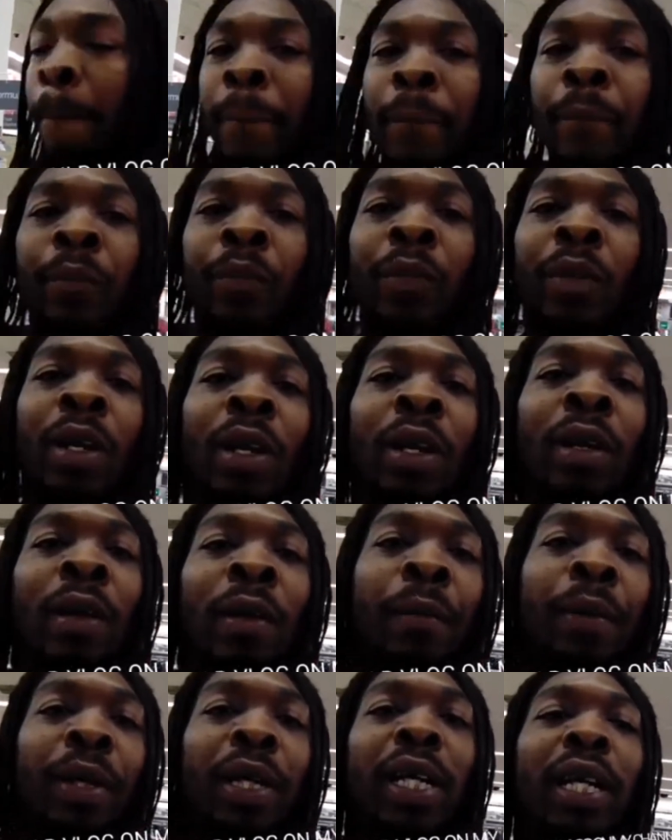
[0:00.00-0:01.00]
Uh uh.
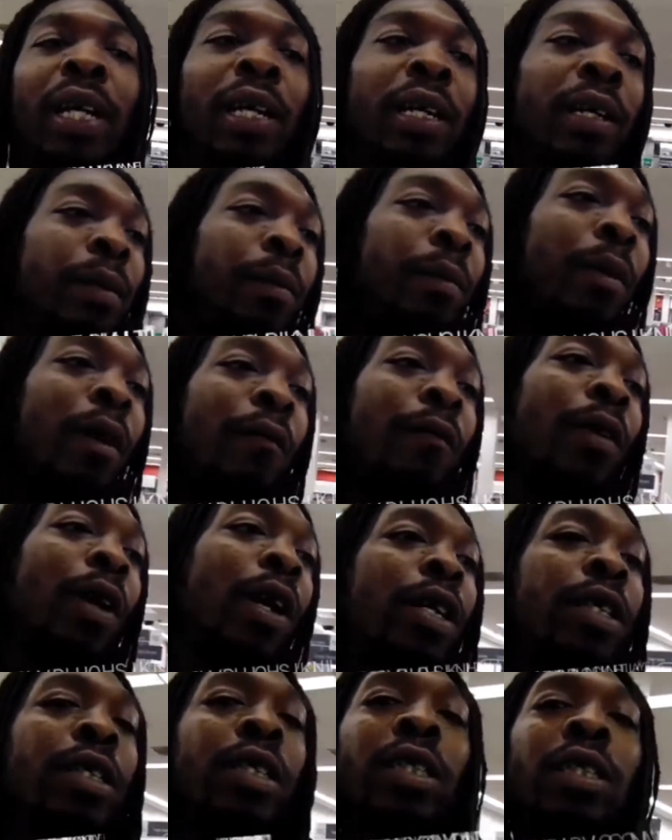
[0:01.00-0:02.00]
But yeah, my
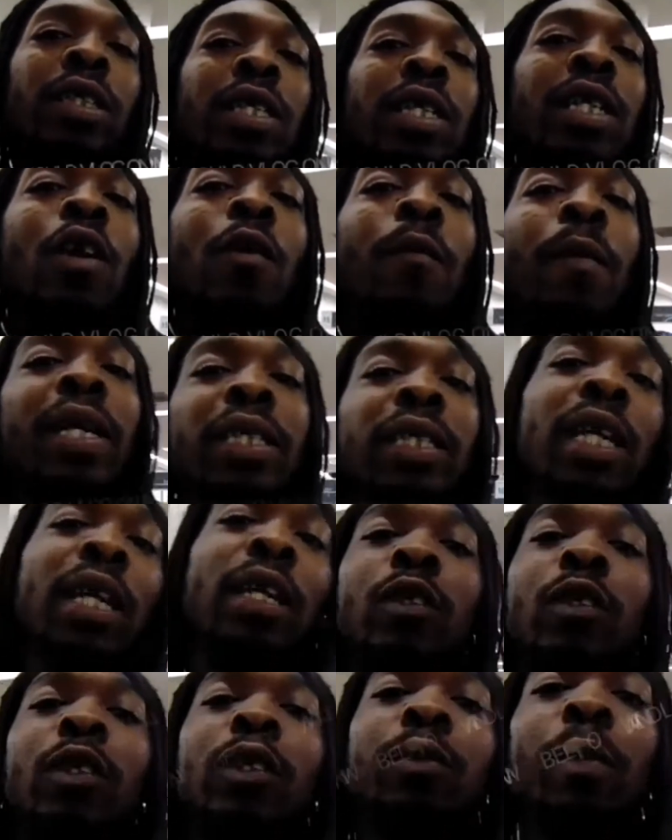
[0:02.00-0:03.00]
vlogs uh, on my
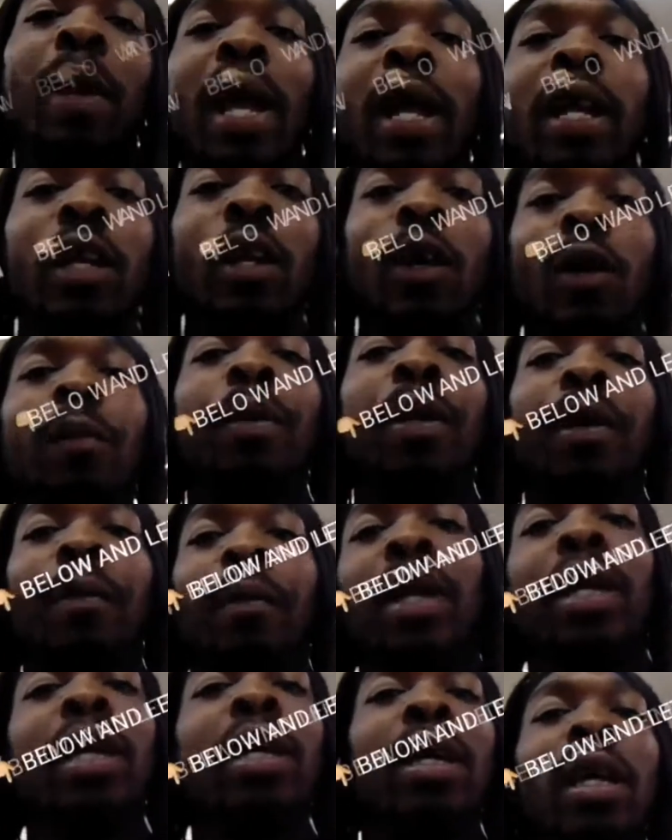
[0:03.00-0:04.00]
channel is mainly gonna be
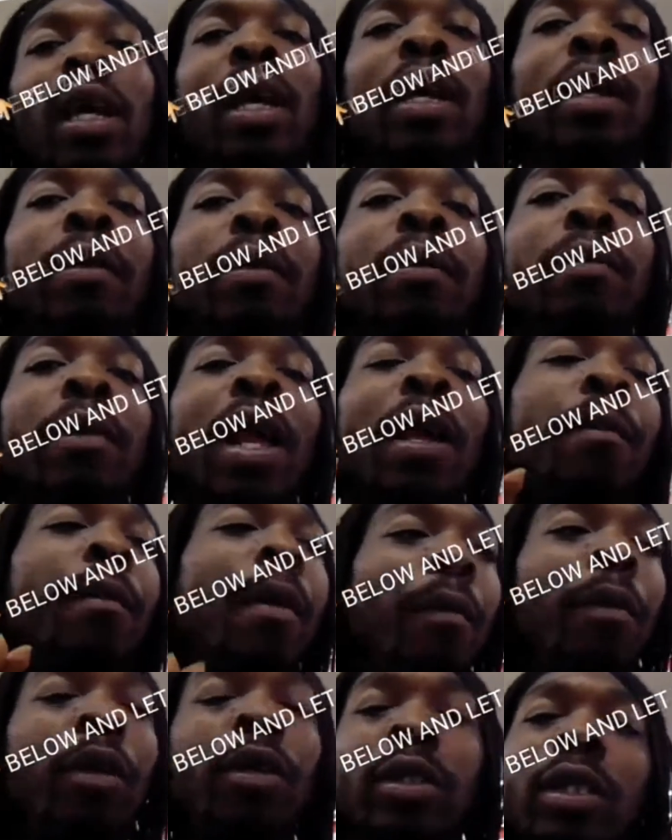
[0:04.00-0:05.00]
me and
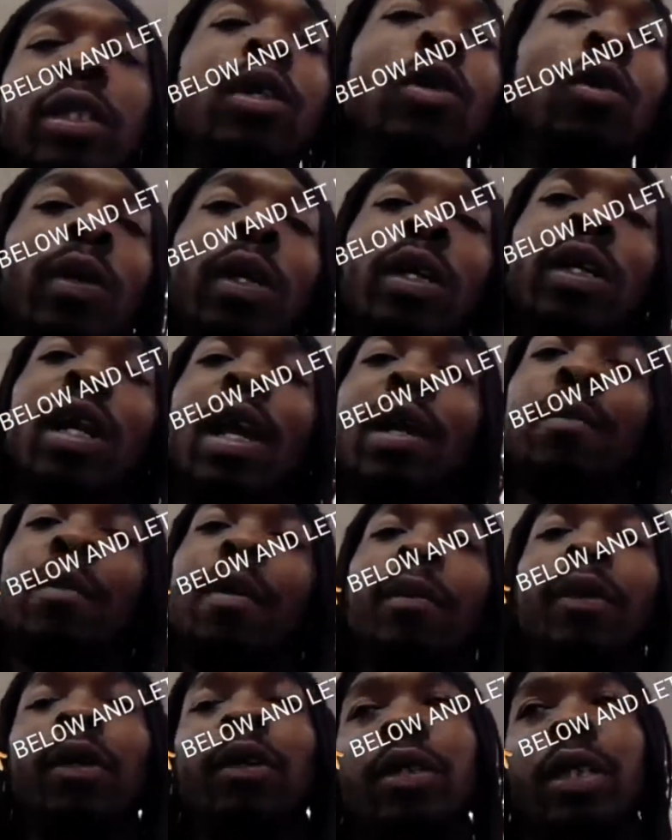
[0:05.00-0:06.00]
like my music career,
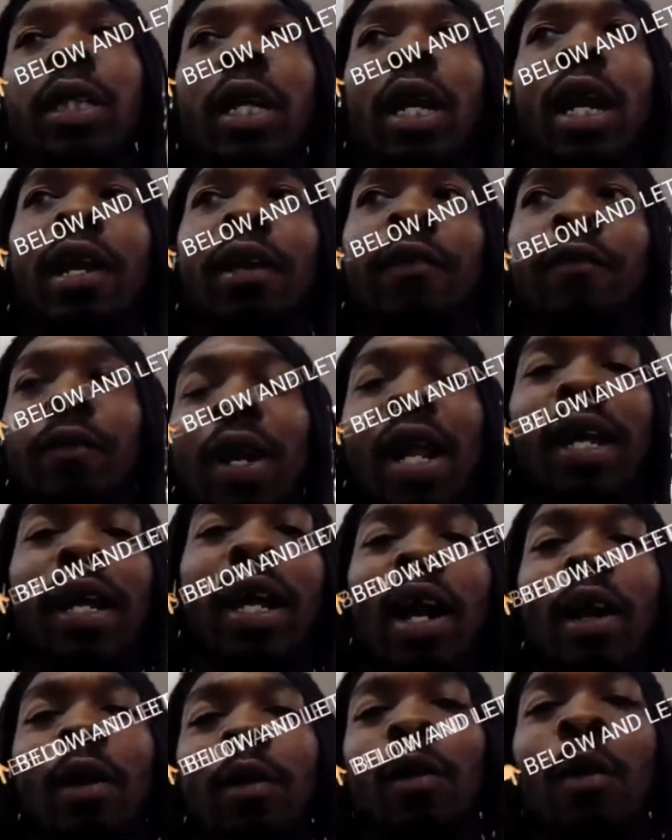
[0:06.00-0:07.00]
like my music life.
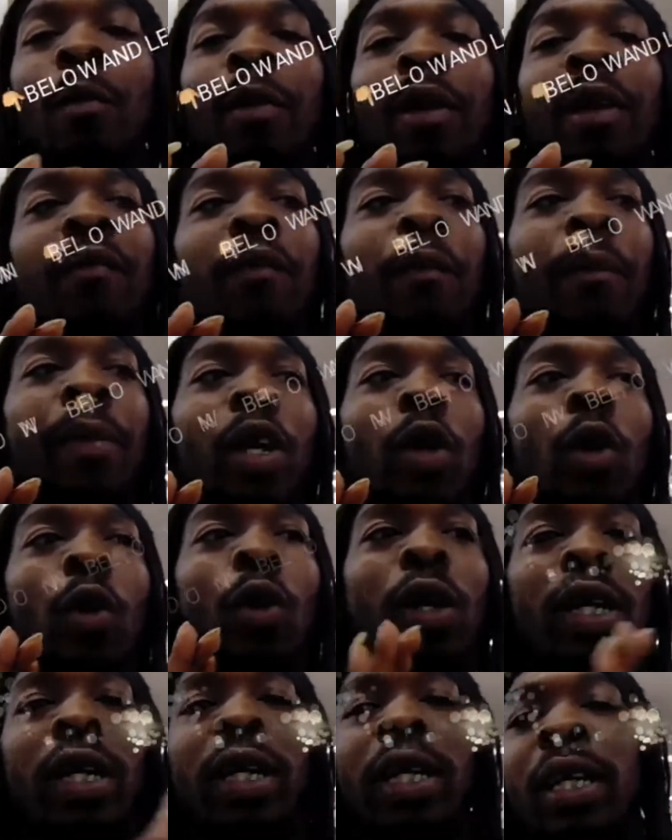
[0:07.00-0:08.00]
Like I, am gonna even be
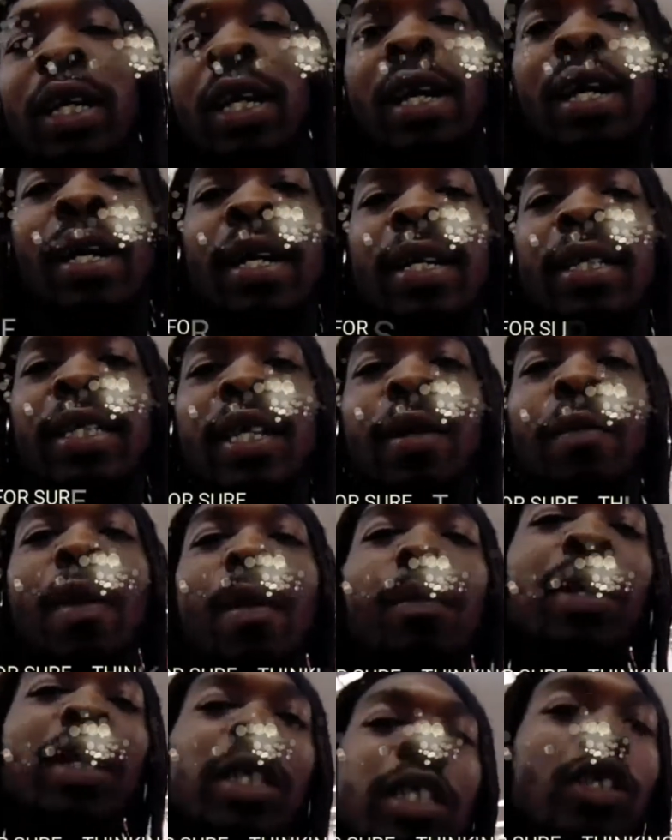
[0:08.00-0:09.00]
going to
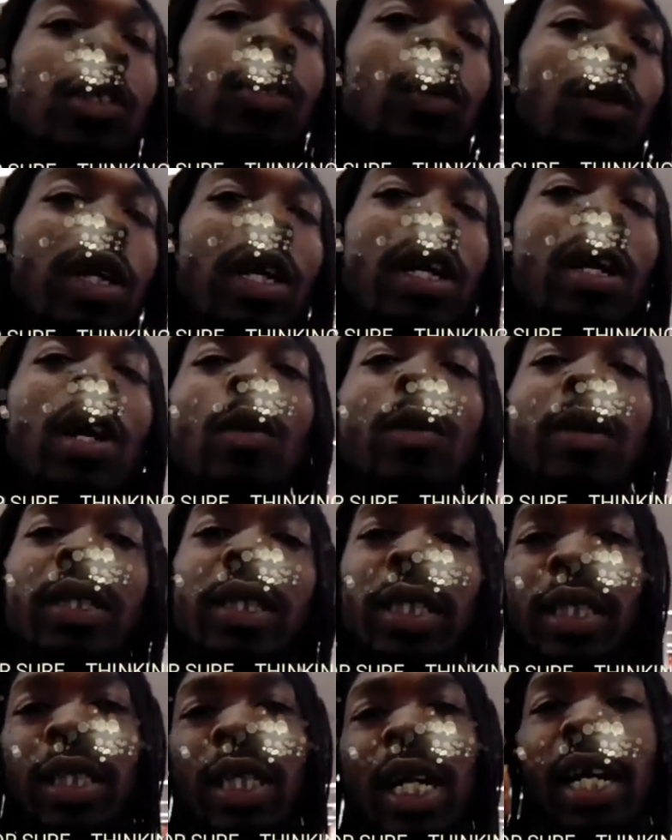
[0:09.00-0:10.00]
my brother's studio
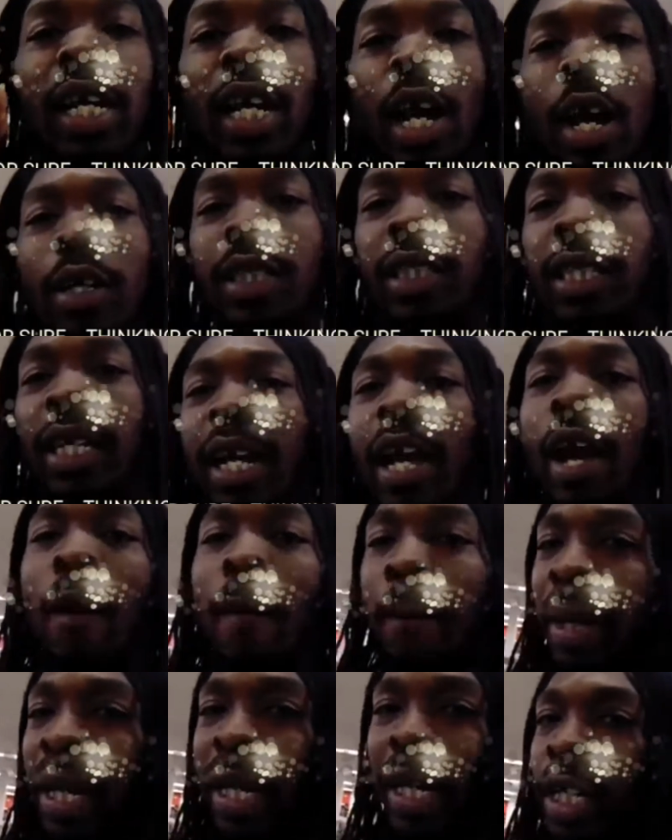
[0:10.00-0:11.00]
and just letting y'all check
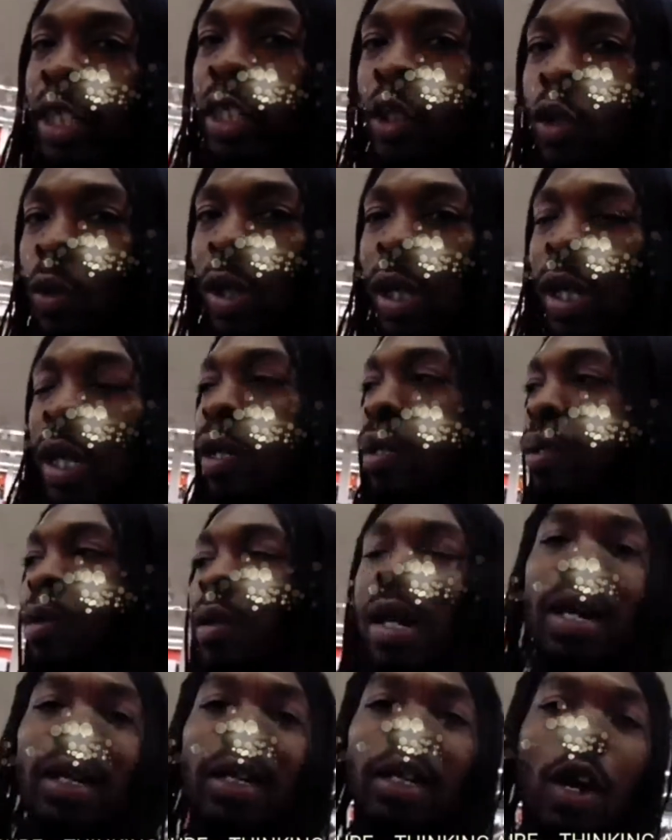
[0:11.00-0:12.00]
out me in the
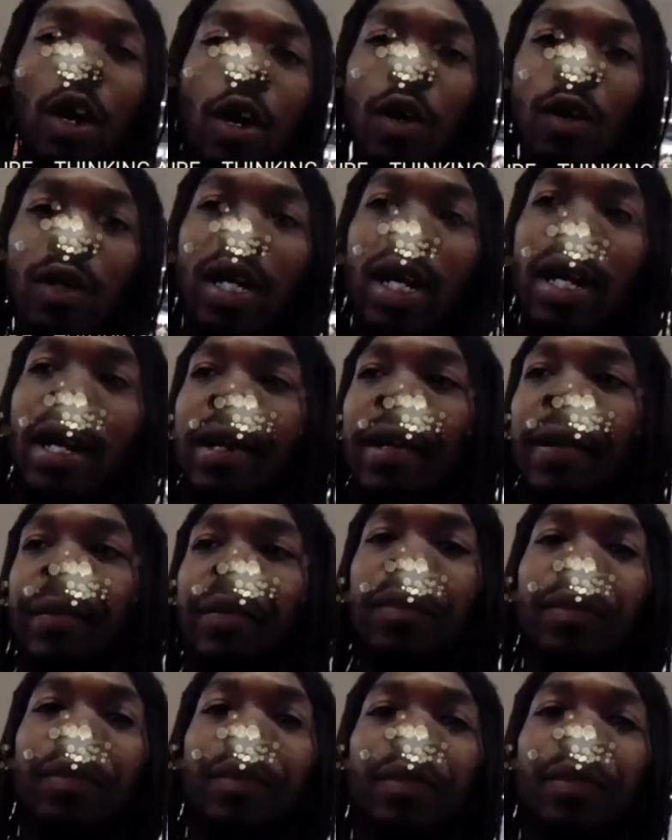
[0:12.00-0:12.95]
studio like the whole nine.